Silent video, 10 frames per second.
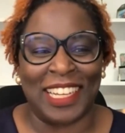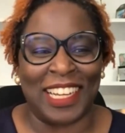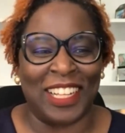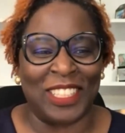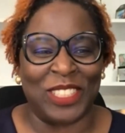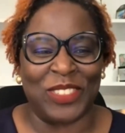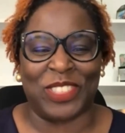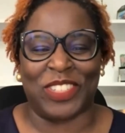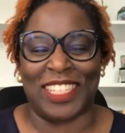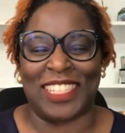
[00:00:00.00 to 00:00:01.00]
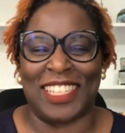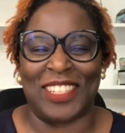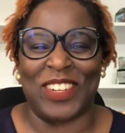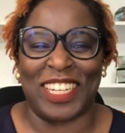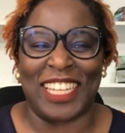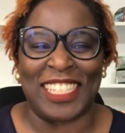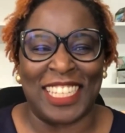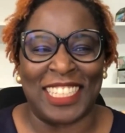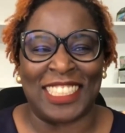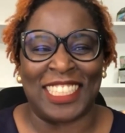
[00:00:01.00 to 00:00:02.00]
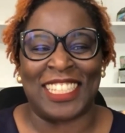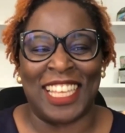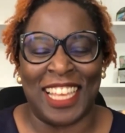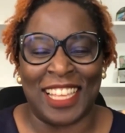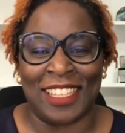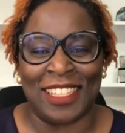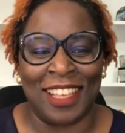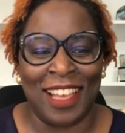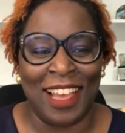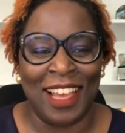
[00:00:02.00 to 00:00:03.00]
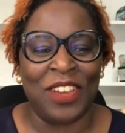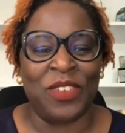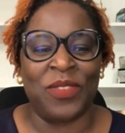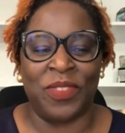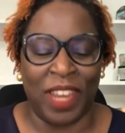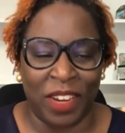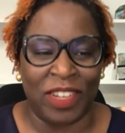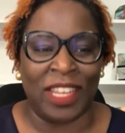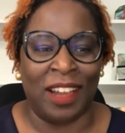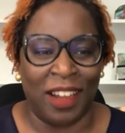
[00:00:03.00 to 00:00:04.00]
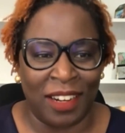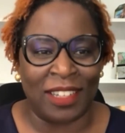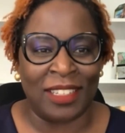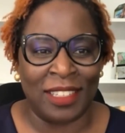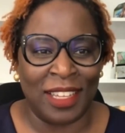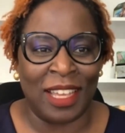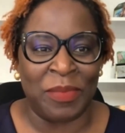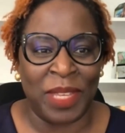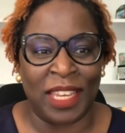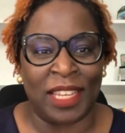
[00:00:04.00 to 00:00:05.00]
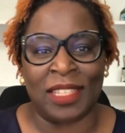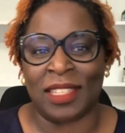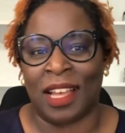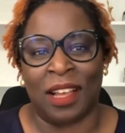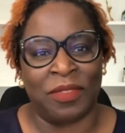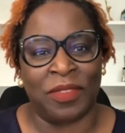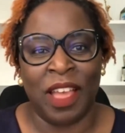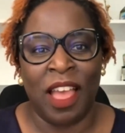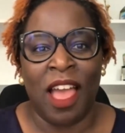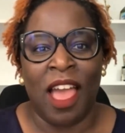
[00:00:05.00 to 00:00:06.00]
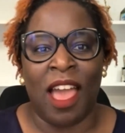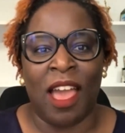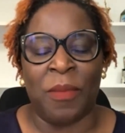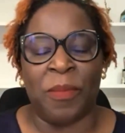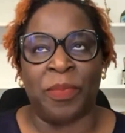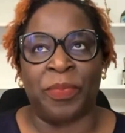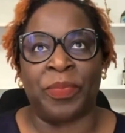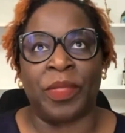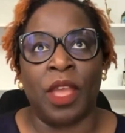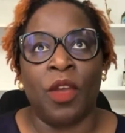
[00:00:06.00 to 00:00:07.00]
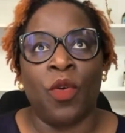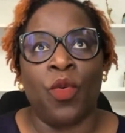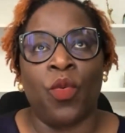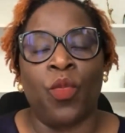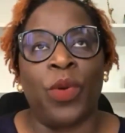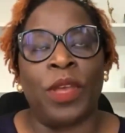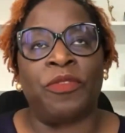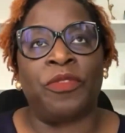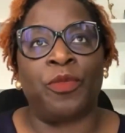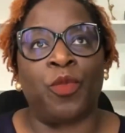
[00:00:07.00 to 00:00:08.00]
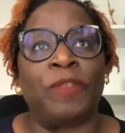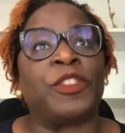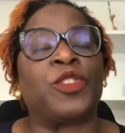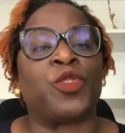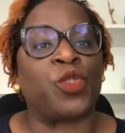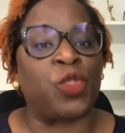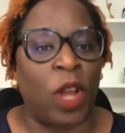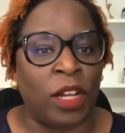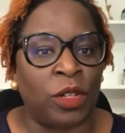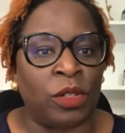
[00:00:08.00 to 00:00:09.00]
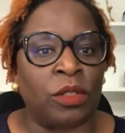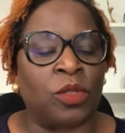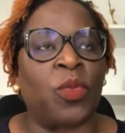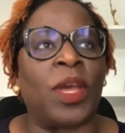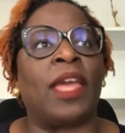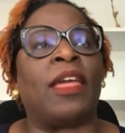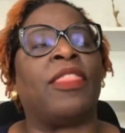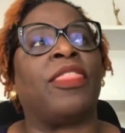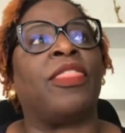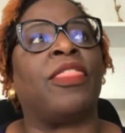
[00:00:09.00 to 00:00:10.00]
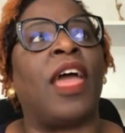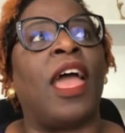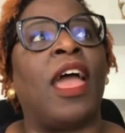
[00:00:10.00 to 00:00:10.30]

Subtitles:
building a culture of trust in organizations is very hard. I mean, it is tough. Um, we've struggled with